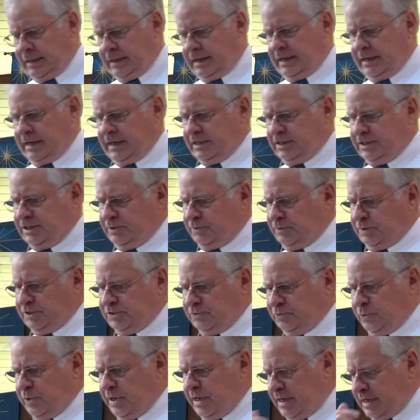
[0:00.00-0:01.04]
And as she
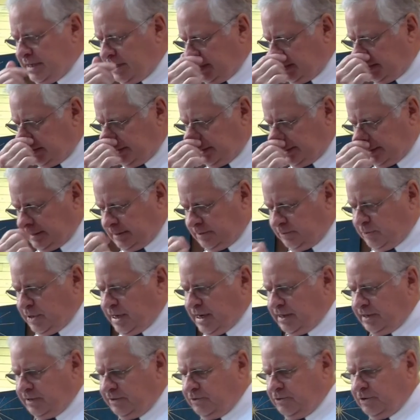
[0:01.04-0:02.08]
was reading, uh,
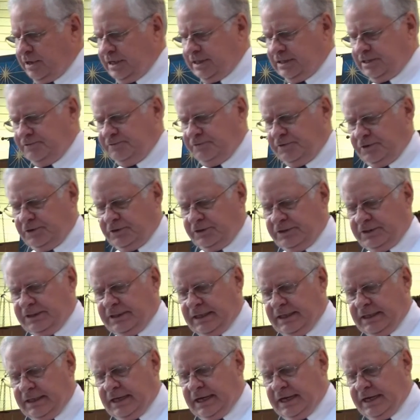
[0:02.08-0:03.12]
ran across verse
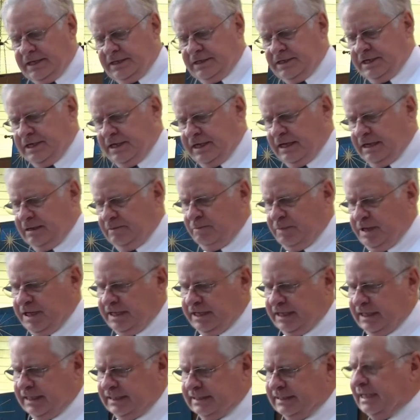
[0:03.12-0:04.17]
19
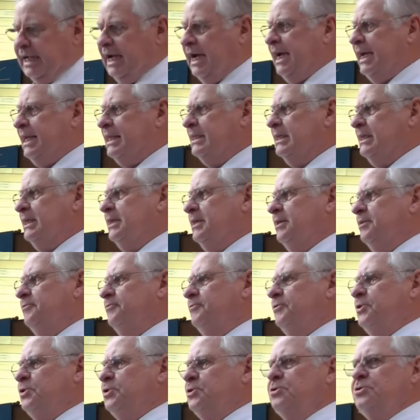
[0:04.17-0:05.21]
Because I
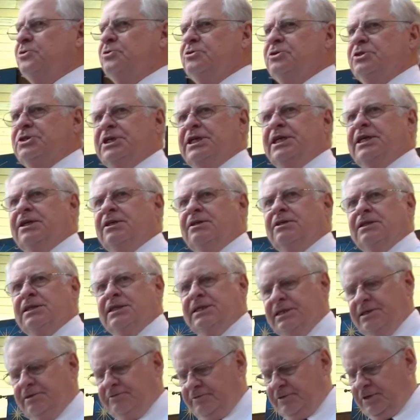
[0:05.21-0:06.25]
live, you shall
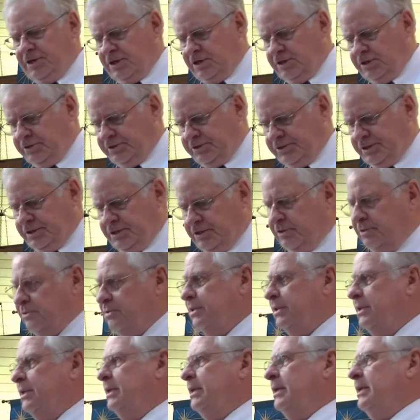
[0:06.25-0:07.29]
live also.
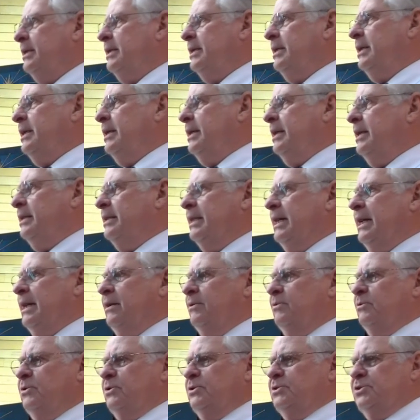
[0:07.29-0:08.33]
And
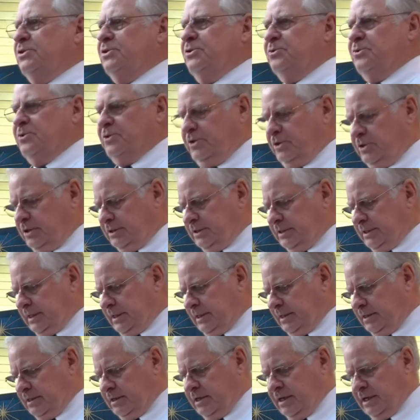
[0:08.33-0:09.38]
that was the words
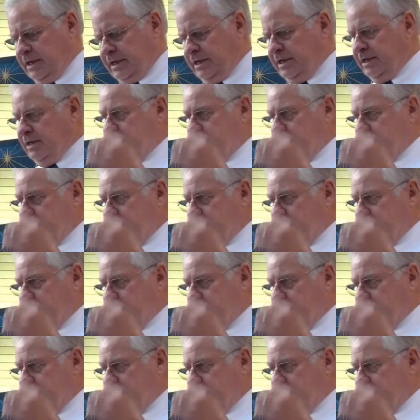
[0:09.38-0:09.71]
that caught